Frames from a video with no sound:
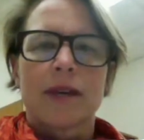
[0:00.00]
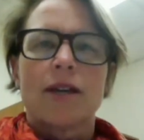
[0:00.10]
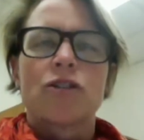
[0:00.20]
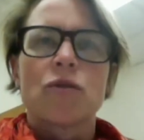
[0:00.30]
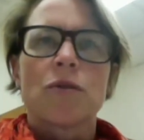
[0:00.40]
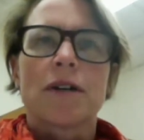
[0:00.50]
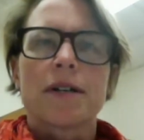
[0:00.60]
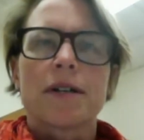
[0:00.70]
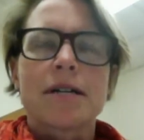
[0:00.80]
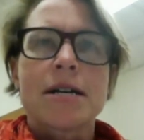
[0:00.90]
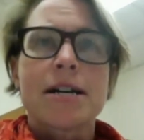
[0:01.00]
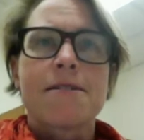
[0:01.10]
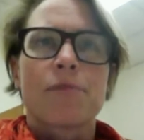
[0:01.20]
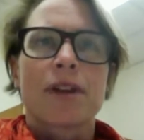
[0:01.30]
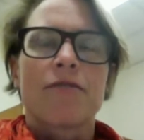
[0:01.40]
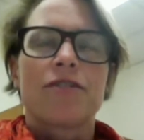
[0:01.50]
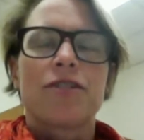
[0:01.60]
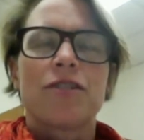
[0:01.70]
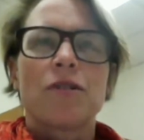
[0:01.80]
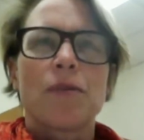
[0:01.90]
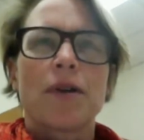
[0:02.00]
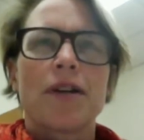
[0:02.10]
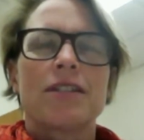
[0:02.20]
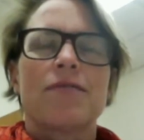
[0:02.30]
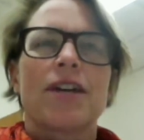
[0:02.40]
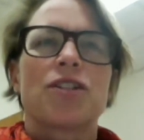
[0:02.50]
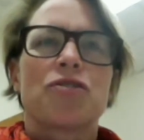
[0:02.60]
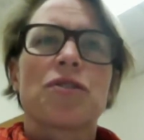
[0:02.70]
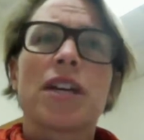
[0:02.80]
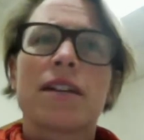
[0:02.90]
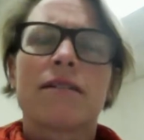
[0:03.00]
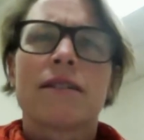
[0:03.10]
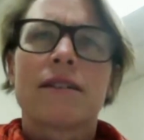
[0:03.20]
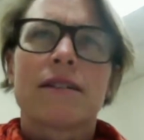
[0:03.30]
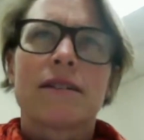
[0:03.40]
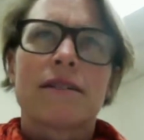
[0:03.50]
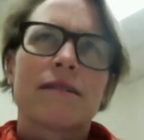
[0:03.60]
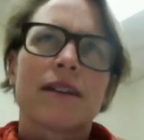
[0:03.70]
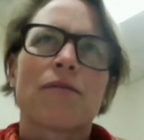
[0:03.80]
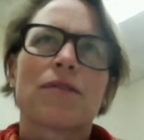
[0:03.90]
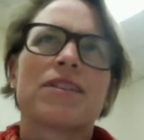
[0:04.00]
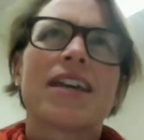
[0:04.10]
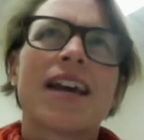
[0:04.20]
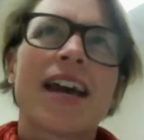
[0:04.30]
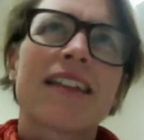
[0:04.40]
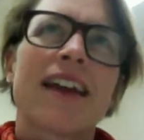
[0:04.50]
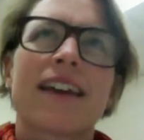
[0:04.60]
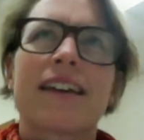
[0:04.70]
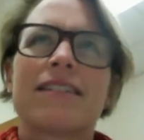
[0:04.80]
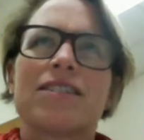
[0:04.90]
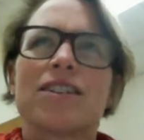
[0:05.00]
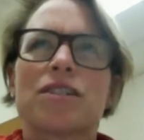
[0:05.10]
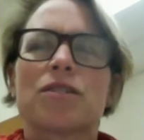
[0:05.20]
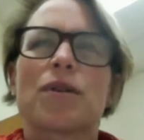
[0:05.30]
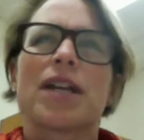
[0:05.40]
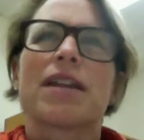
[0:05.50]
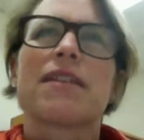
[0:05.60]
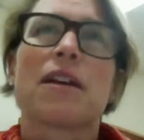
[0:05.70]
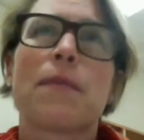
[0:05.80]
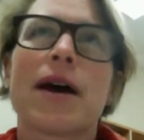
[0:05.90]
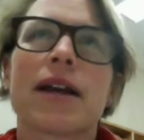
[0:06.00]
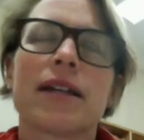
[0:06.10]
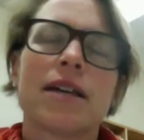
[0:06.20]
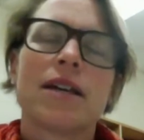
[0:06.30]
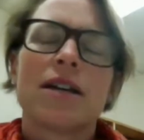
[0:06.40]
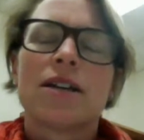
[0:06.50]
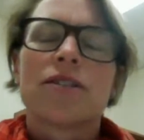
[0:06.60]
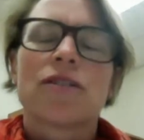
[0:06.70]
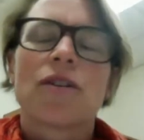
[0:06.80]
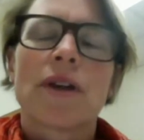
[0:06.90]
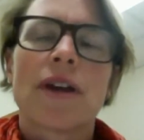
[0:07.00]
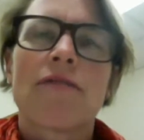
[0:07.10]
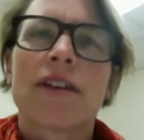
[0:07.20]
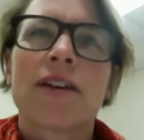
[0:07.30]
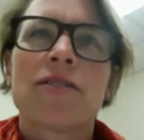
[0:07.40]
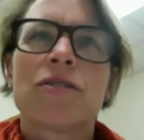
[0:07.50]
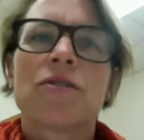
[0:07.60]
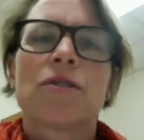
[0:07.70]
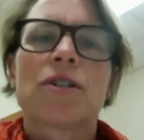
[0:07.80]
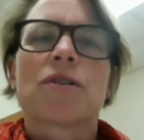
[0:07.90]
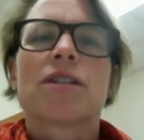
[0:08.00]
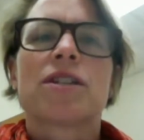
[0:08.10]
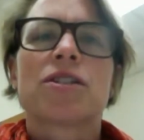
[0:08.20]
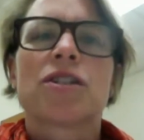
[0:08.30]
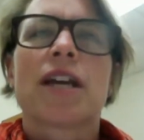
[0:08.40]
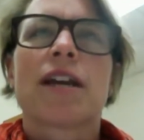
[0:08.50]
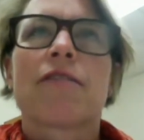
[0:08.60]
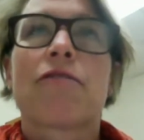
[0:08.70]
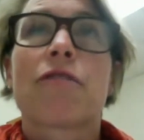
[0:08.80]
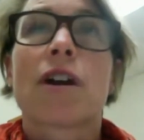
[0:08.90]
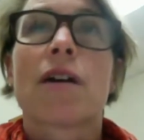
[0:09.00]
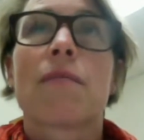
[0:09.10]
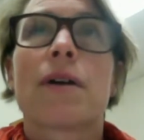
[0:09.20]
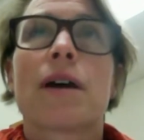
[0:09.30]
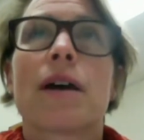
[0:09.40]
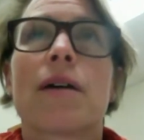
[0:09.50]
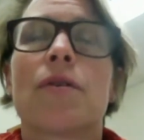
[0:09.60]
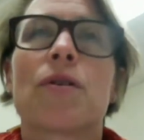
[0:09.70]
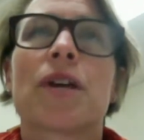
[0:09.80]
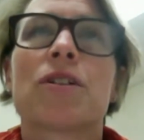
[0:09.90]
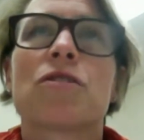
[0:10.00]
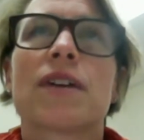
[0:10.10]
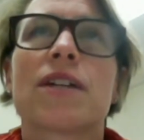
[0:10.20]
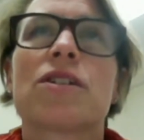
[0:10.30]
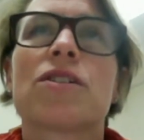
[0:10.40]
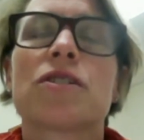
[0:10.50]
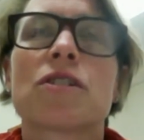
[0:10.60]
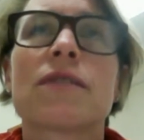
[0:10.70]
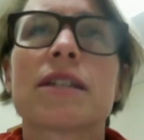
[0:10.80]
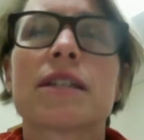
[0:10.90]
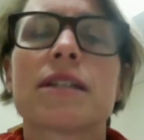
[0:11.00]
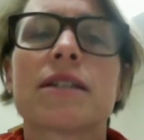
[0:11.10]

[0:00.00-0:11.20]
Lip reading: Sure. We have 2 points of entry, I would say, like just as a way to think about it. So we have kids who are transitioning from early intervention services